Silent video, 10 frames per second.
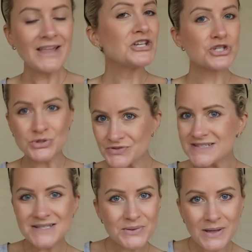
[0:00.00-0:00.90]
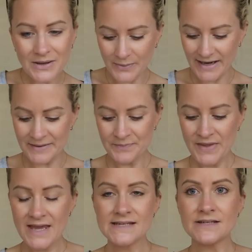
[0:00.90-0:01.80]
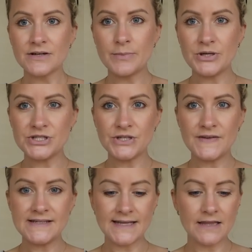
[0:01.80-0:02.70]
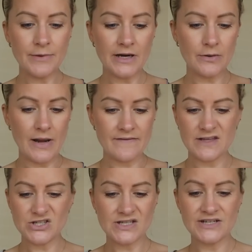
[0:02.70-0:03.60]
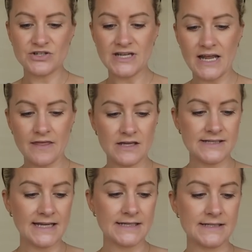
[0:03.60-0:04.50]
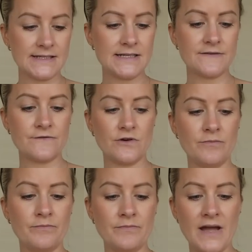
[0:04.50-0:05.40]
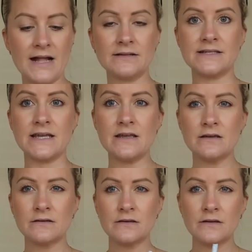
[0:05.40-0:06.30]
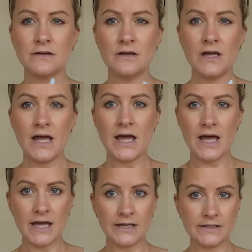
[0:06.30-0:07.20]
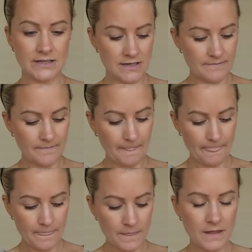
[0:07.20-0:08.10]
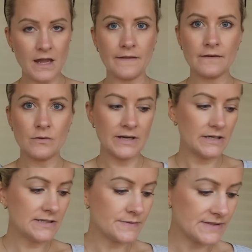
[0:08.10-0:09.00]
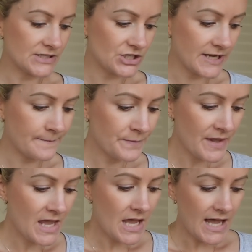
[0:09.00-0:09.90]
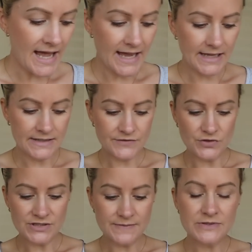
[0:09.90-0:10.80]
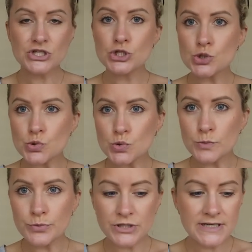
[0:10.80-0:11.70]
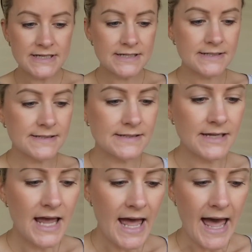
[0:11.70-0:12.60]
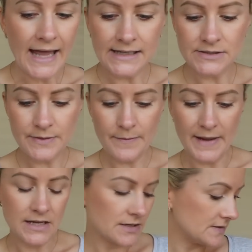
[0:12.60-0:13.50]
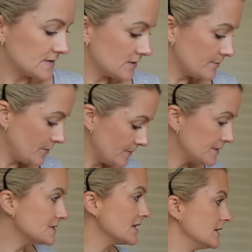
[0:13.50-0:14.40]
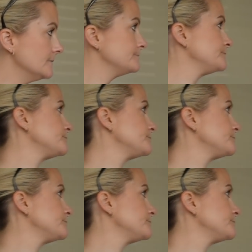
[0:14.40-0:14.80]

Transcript: sure is the quick way. So I'm gonna put two of these in the microwave and they just literally take thirty seconds. These are from Aldi. And um, yeah, quite nice ones actually. And I've got some strawberries and a little bit of bacon. So I'm gonna pop those in.